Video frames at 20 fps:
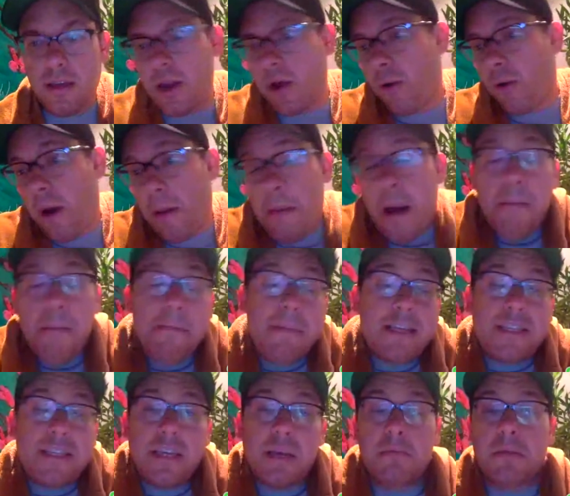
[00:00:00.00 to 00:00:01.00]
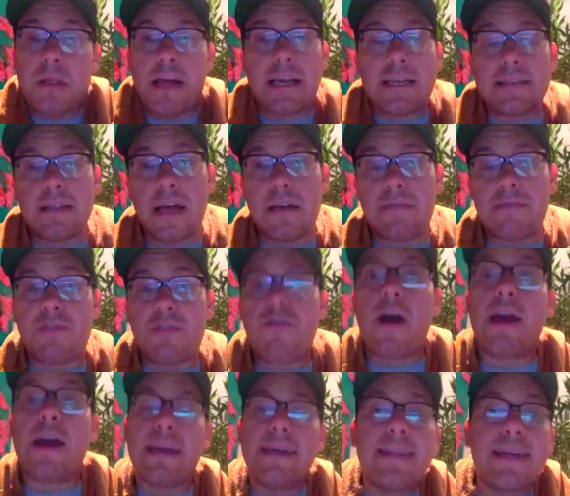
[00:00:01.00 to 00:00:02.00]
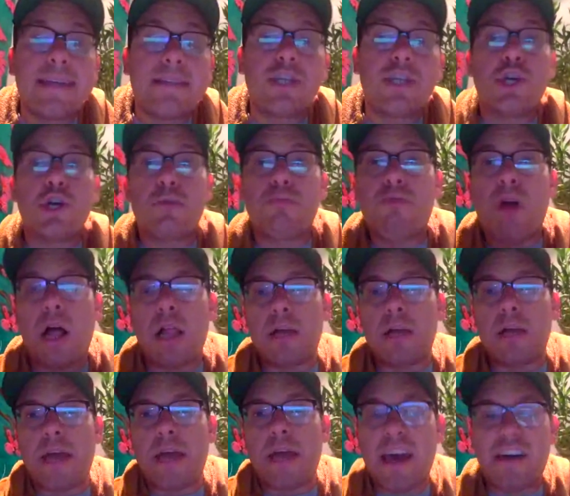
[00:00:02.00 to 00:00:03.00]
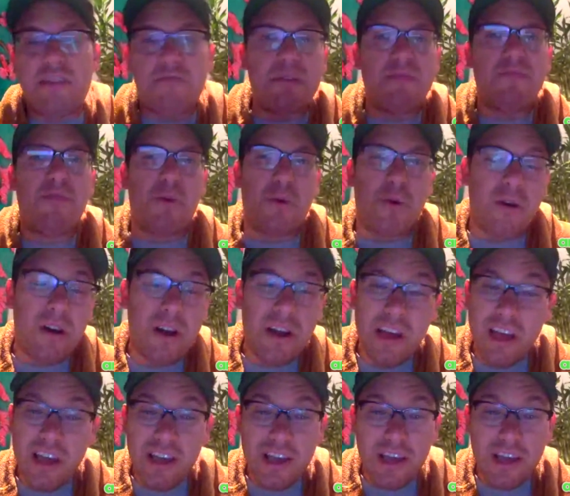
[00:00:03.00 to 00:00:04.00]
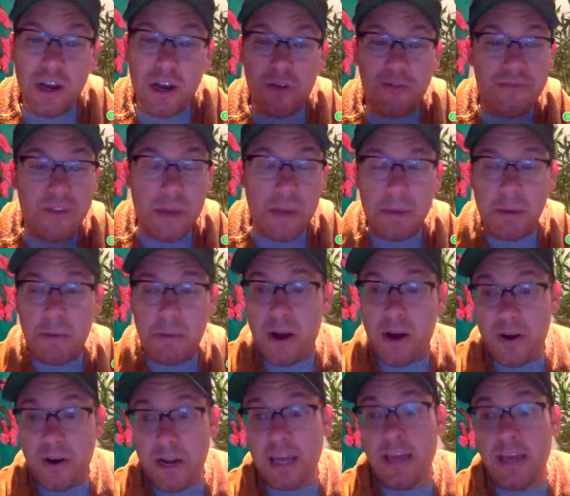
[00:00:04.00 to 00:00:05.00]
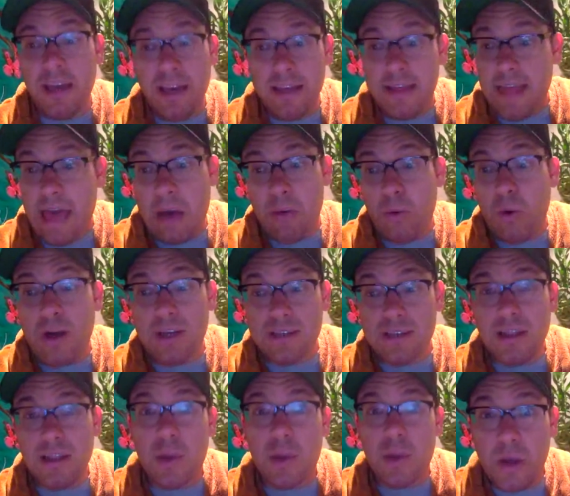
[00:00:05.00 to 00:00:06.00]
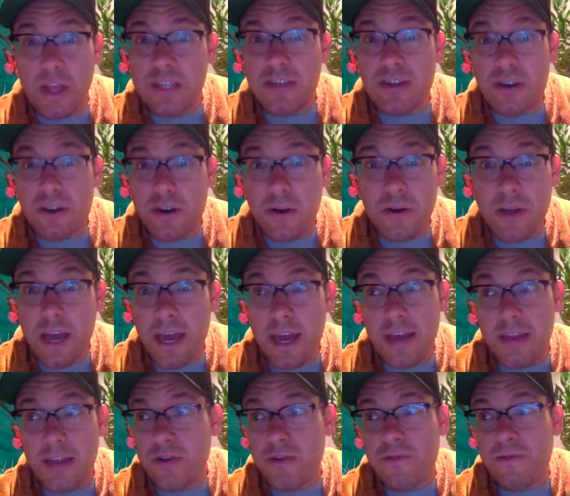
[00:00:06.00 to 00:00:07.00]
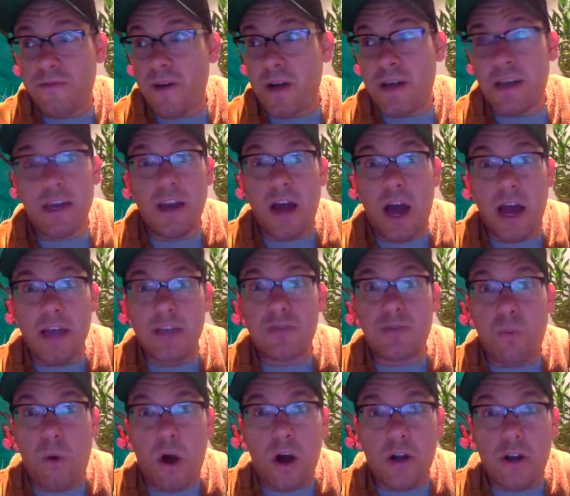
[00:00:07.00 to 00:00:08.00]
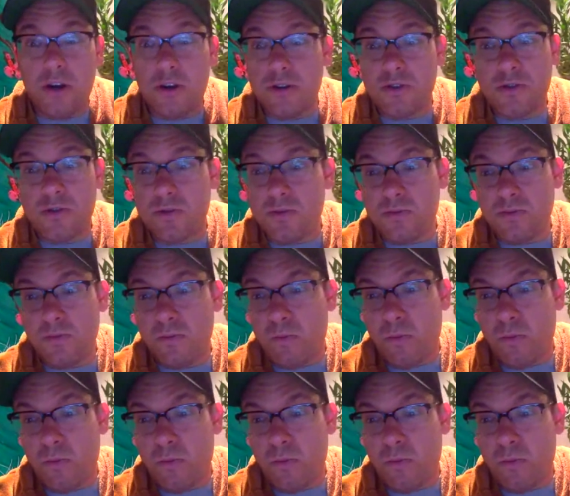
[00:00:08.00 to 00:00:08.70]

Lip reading: I'm missing plays left and right, and that's a good problem to have. Before, February, that was like winter, okay? Those fucking ice walkers,